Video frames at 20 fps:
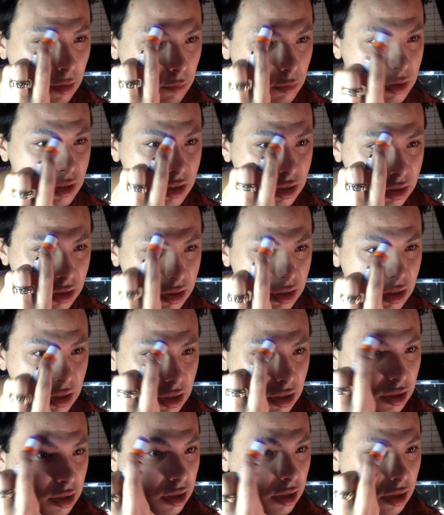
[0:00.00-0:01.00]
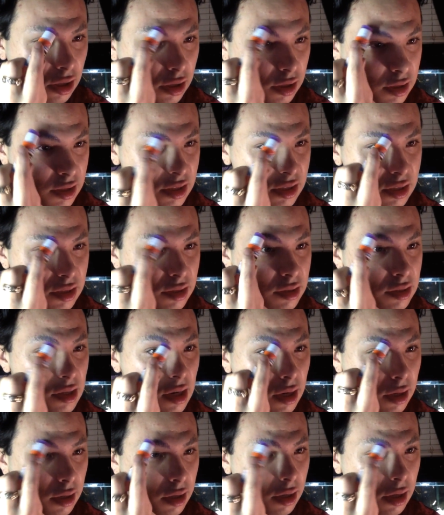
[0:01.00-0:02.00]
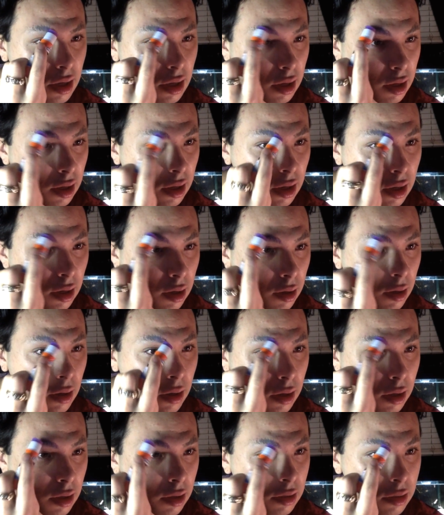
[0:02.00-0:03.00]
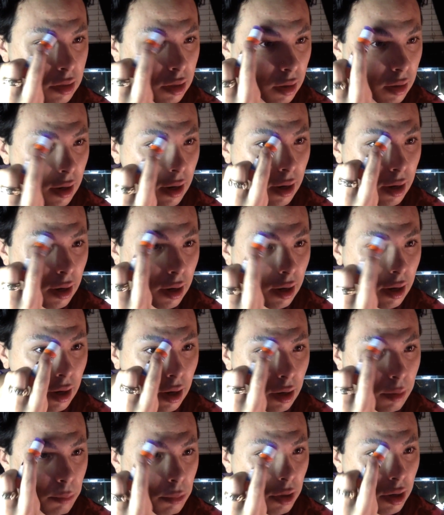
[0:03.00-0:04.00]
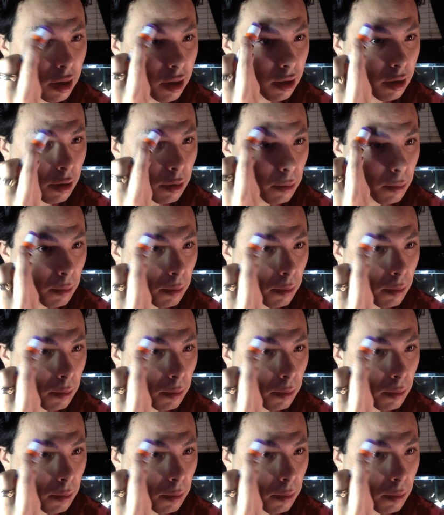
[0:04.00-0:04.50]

And we're just going to stick to that eyebrow.